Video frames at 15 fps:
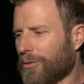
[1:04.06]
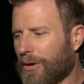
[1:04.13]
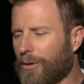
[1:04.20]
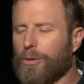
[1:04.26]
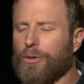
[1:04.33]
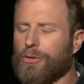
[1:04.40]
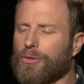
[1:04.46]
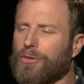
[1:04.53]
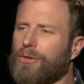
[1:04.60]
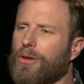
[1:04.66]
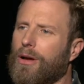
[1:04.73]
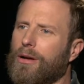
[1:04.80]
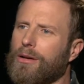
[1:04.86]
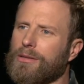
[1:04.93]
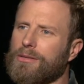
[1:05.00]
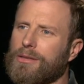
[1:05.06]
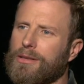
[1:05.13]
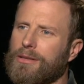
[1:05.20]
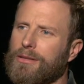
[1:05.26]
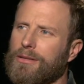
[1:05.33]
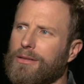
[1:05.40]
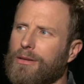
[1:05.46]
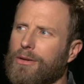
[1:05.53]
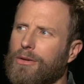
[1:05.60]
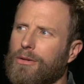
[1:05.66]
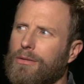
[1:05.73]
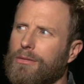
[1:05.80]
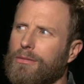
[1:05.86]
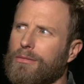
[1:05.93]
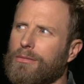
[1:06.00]
to write original songs that
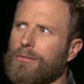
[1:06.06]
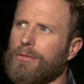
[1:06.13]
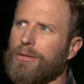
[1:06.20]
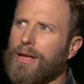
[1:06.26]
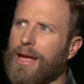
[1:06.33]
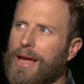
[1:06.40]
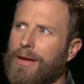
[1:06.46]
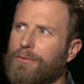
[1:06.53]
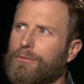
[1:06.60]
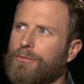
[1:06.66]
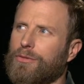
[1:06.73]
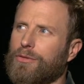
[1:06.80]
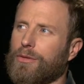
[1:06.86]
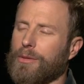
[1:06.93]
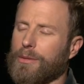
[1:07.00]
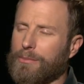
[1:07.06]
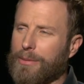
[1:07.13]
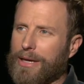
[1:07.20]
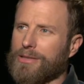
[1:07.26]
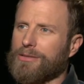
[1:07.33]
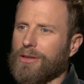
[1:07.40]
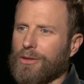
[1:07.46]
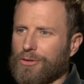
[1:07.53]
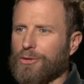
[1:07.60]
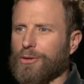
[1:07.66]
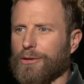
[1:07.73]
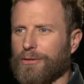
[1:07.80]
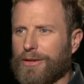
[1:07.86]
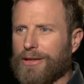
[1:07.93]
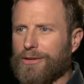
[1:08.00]
have to be based on
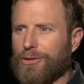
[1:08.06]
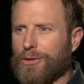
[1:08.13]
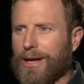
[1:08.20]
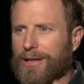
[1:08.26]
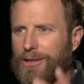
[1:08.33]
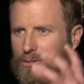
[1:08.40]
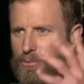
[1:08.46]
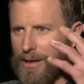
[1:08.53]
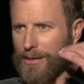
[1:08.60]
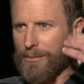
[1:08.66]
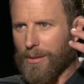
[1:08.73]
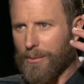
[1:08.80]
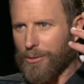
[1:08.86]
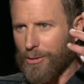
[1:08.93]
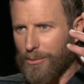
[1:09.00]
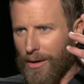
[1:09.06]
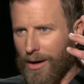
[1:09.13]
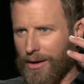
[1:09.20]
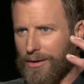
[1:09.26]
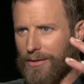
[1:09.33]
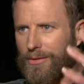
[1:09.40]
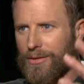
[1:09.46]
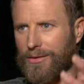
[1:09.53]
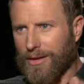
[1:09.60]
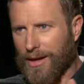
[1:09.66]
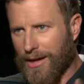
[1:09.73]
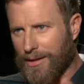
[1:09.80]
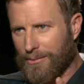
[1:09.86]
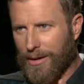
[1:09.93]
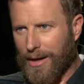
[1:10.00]
certain events. You can't just make them up in your mind. You have to
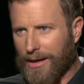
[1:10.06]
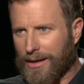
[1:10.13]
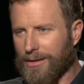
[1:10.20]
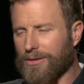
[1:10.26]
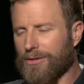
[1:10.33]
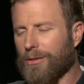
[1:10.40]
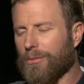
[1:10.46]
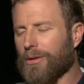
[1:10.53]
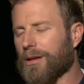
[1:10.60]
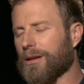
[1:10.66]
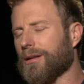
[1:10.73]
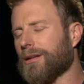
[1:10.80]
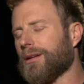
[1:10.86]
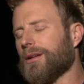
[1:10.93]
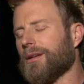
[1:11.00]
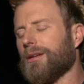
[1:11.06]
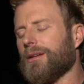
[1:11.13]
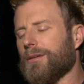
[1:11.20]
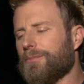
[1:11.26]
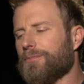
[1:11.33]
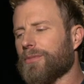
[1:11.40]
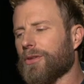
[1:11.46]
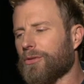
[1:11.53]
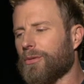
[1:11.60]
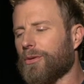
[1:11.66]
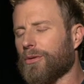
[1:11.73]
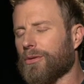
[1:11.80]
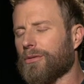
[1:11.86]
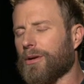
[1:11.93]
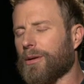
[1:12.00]
tie them back into something, and it's
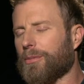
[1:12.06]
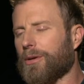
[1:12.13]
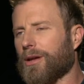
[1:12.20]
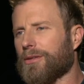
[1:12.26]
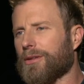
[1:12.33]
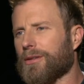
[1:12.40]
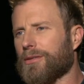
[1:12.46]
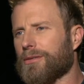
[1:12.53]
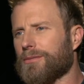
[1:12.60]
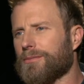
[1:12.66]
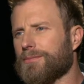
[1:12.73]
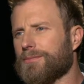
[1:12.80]
been a great process.